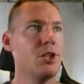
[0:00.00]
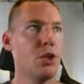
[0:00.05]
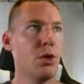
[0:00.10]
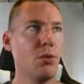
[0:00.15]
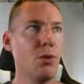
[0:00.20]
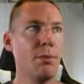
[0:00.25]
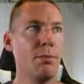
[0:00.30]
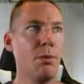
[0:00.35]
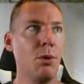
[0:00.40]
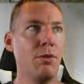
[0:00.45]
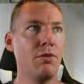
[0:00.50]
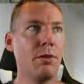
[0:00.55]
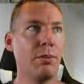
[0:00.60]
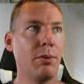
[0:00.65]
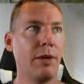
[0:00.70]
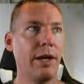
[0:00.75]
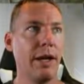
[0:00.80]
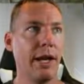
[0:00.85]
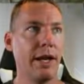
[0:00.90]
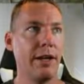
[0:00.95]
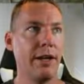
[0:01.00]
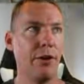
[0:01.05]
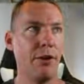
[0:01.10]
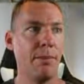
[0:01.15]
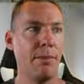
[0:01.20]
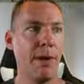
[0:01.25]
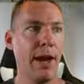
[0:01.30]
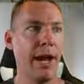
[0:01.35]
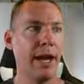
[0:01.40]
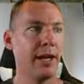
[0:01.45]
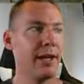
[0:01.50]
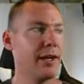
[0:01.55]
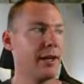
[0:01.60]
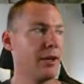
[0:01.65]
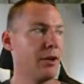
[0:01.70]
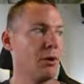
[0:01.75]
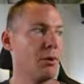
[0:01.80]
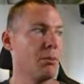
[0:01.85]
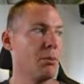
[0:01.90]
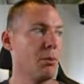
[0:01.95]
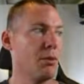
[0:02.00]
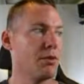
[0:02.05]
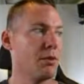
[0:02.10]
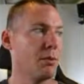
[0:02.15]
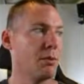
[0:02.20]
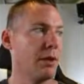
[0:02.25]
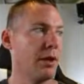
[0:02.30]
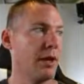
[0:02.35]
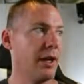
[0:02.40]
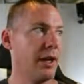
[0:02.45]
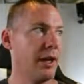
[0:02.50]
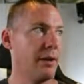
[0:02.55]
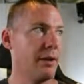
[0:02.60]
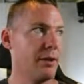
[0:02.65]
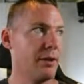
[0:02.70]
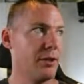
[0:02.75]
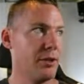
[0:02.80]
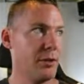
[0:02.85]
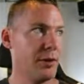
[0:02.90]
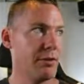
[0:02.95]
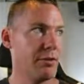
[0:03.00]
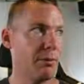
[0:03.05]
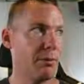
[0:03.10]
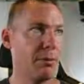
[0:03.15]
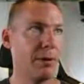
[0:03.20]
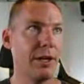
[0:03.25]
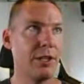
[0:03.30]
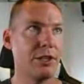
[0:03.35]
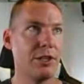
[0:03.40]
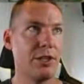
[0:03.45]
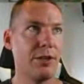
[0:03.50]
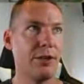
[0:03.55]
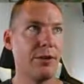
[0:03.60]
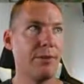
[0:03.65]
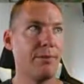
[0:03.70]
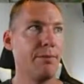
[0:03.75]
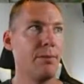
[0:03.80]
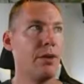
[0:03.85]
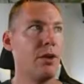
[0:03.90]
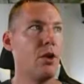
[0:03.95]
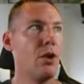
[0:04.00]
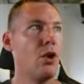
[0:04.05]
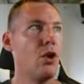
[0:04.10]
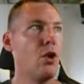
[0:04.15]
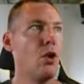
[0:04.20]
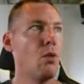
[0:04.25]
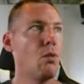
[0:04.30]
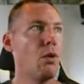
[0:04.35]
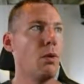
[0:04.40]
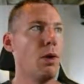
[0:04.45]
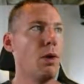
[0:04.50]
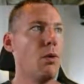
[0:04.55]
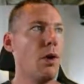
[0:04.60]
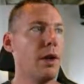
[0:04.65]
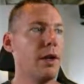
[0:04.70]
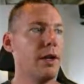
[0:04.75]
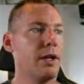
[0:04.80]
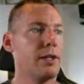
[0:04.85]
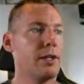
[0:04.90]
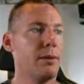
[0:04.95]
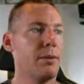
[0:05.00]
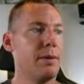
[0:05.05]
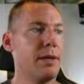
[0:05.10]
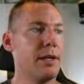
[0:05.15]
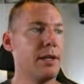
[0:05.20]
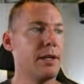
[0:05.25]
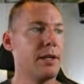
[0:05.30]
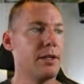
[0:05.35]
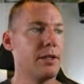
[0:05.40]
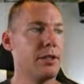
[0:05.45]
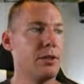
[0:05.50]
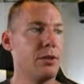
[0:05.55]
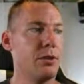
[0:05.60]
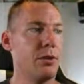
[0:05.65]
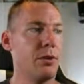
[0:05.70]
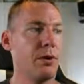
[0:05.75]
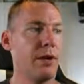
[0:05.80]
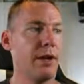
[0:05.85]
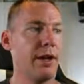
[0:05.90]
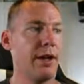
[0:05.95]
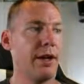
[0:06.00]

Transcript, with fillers: So if we move the playhead here back, it'll move the playhead to a different place here. Well, we wanted it to